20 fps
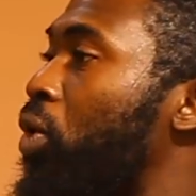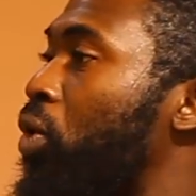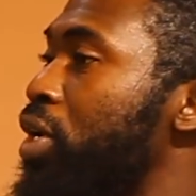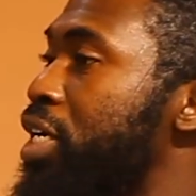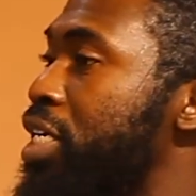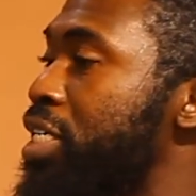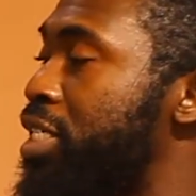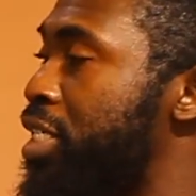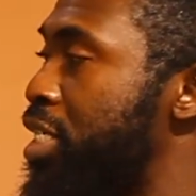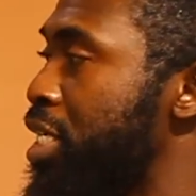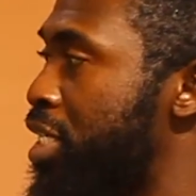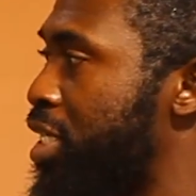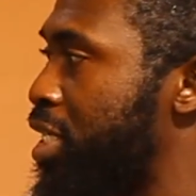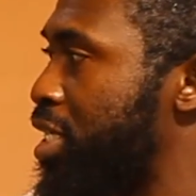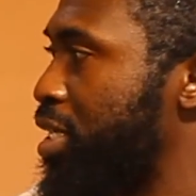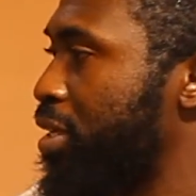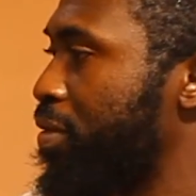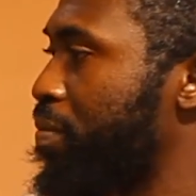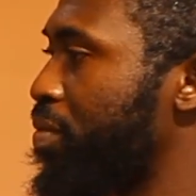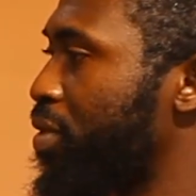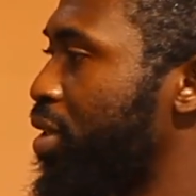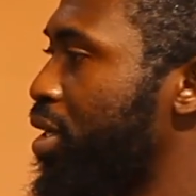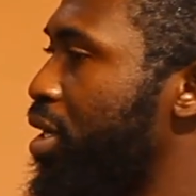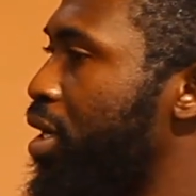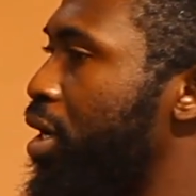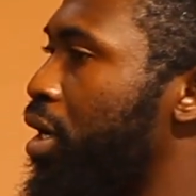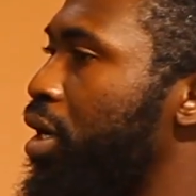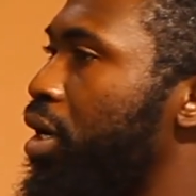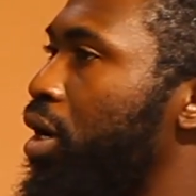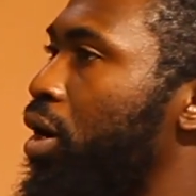insist
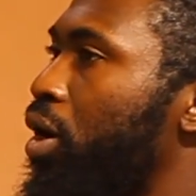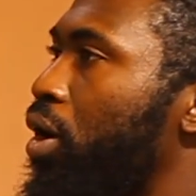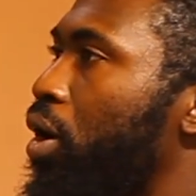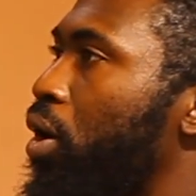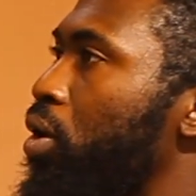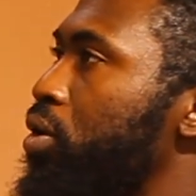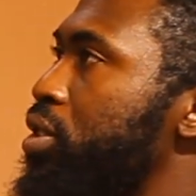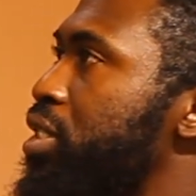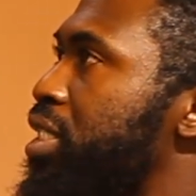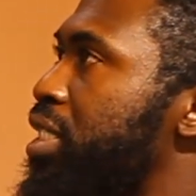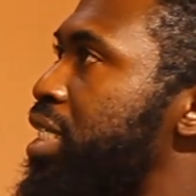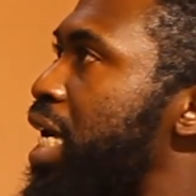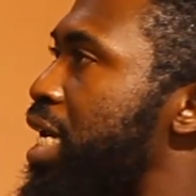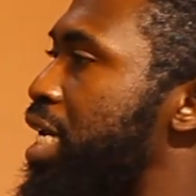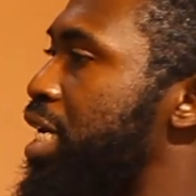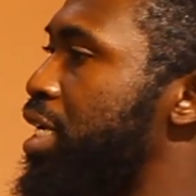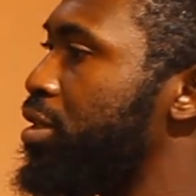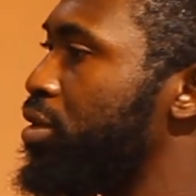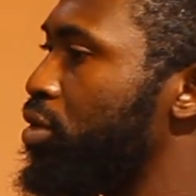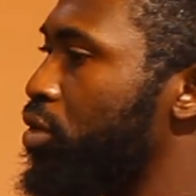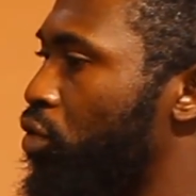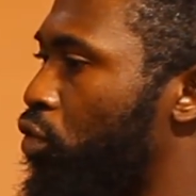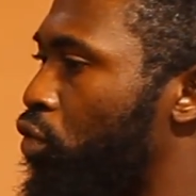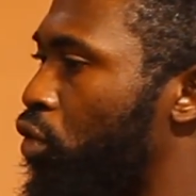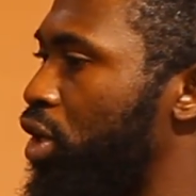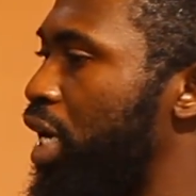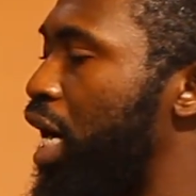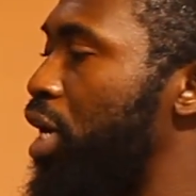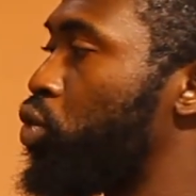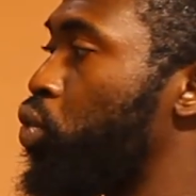on selling
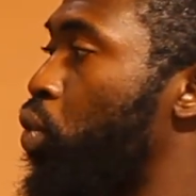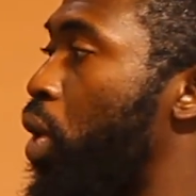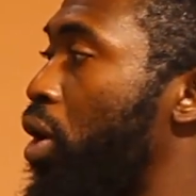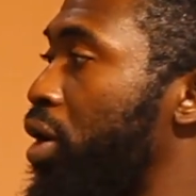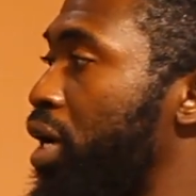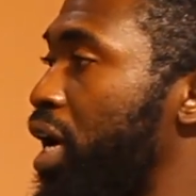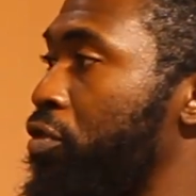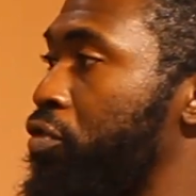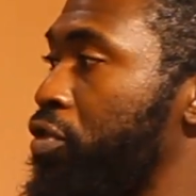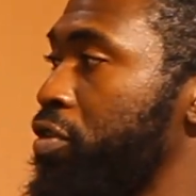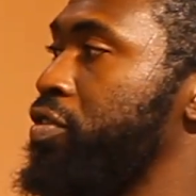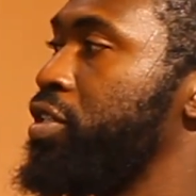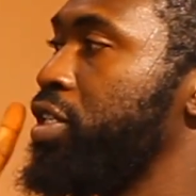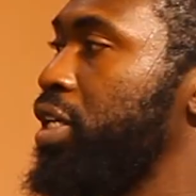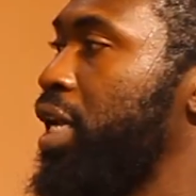for that 150